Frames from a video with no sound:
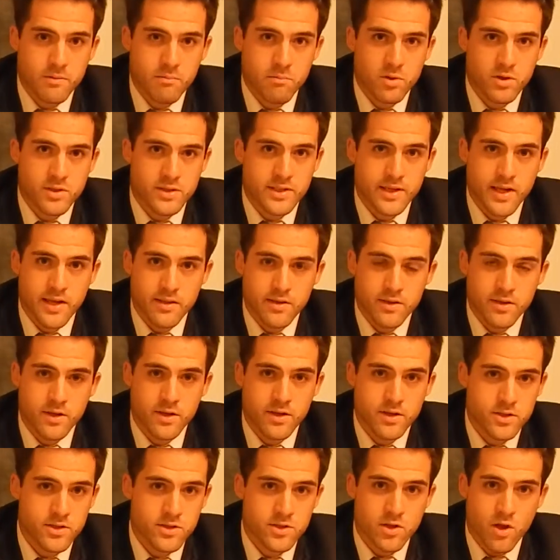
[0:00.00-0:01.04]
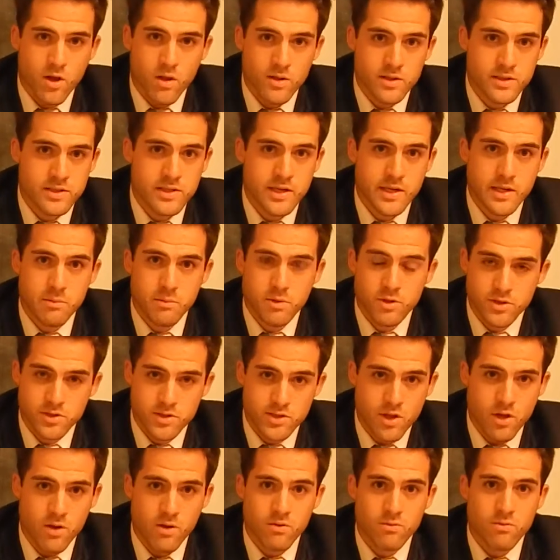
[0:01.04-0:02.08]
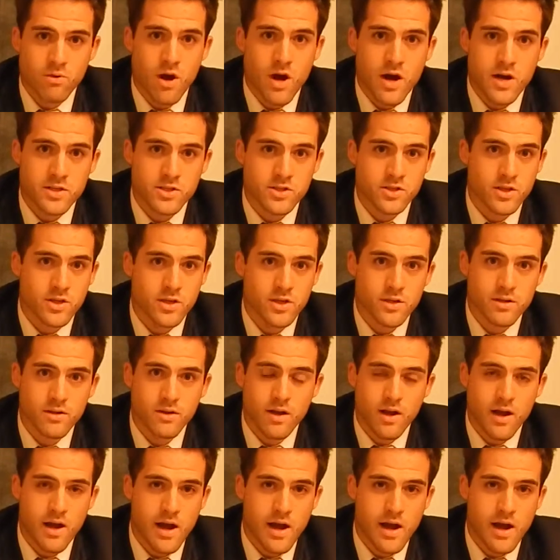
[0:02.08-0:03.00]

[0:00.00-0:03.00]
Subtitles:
Put together a good, solid team, good, solid roster.